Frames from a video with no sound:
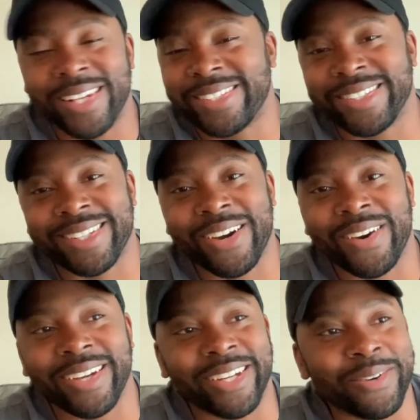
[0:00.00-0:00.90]
That's just how
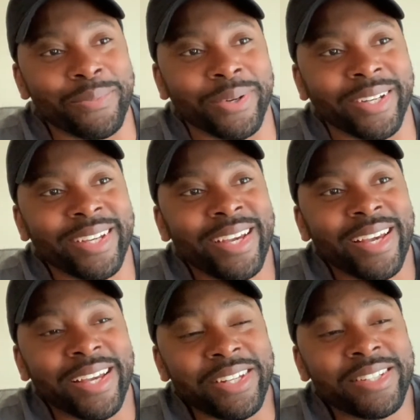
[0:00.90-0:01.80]
I am. But
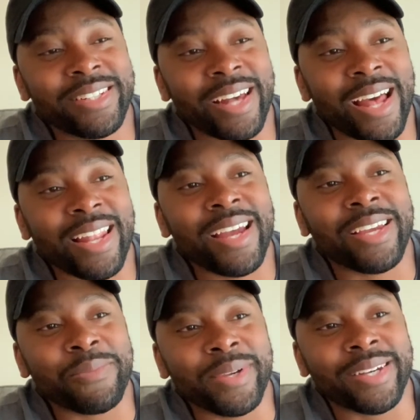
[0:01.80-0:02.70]
I
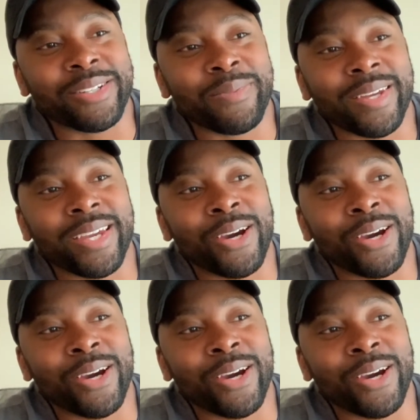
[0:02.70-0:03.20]
like it because I'm like,